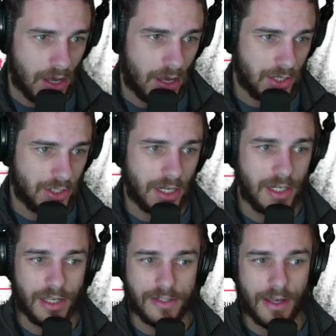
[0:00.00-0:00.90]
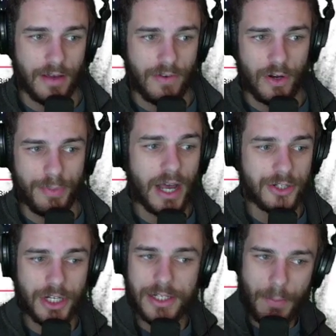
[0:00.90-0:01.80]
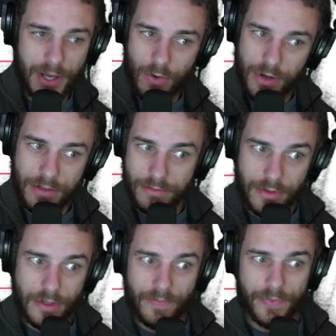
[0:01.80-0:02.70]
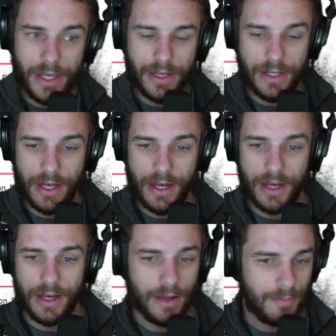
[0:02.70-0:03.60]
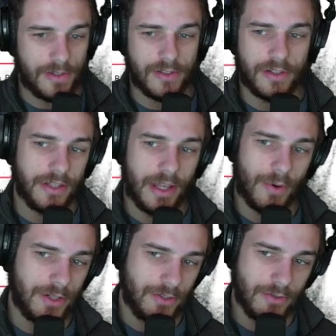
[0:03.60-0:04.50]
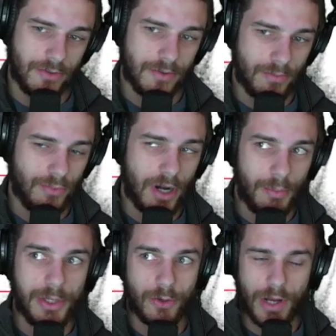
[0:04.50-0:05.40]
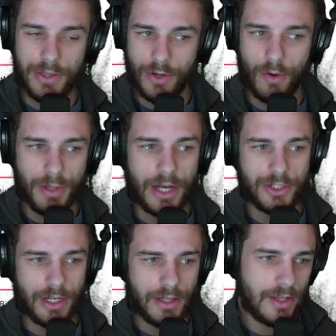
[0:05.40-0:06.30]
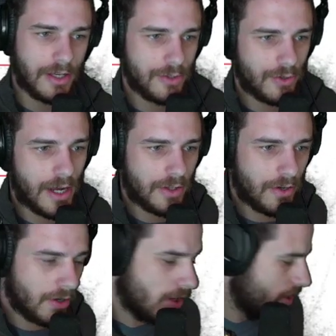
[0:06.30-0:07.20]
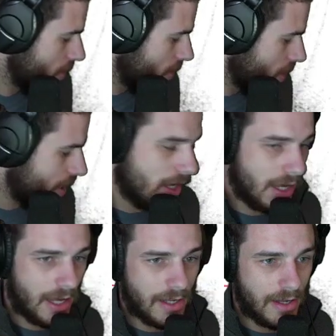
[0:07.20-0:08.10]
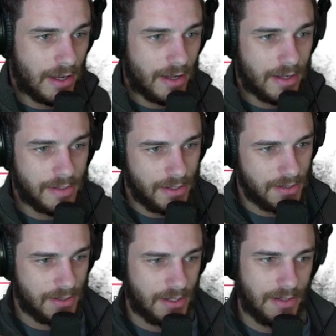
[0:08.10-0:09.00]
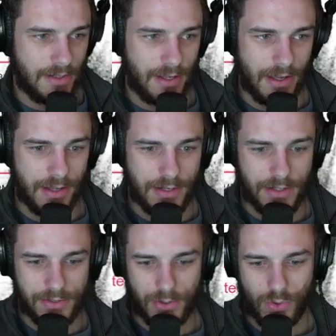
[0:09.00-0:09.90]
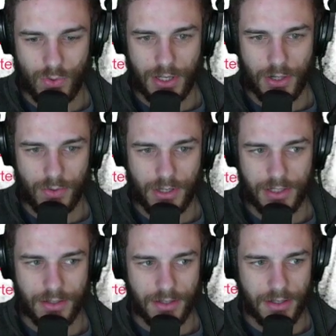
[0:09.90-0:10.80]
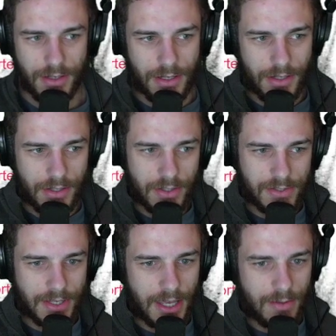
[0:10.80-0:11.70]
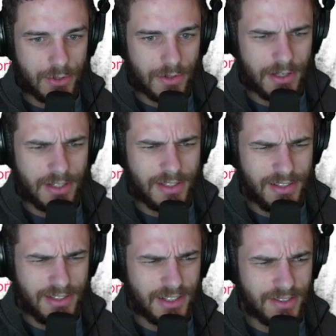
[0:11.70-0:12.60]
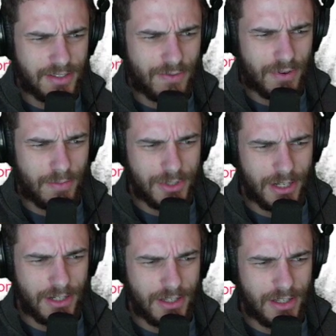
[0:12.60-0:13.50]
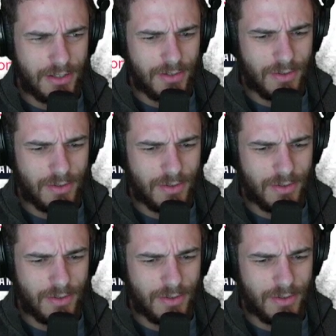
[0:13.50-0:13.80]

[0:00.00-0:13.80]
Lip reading: China is very blockchain, not Bitcoin. And basically, they want to probably create their own blockchain that they can track their citizens on, and so they don't like the Scamtron. Isn't Justin from China though?